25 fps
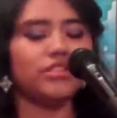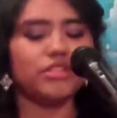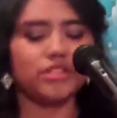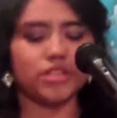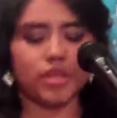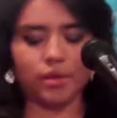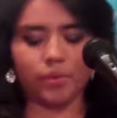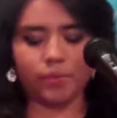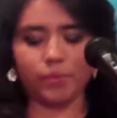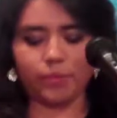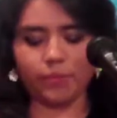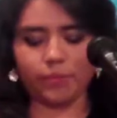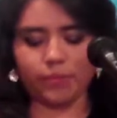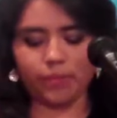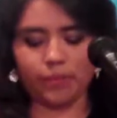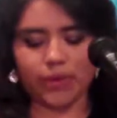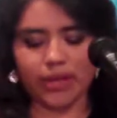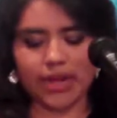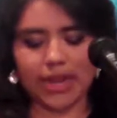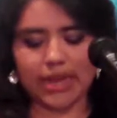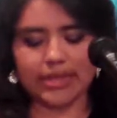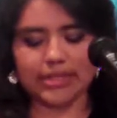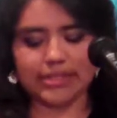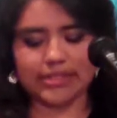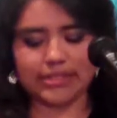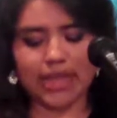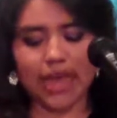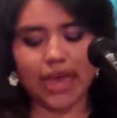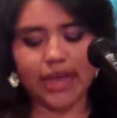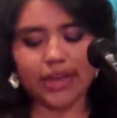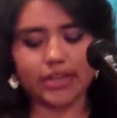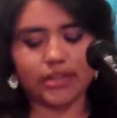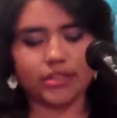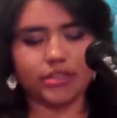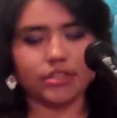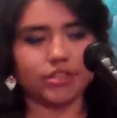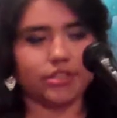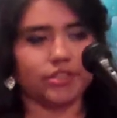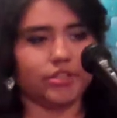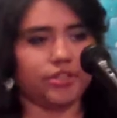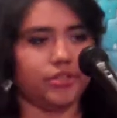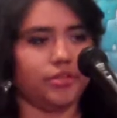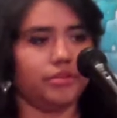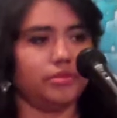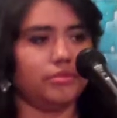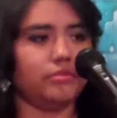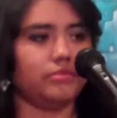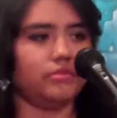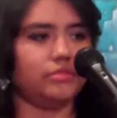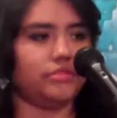So what I decided to
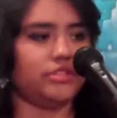do,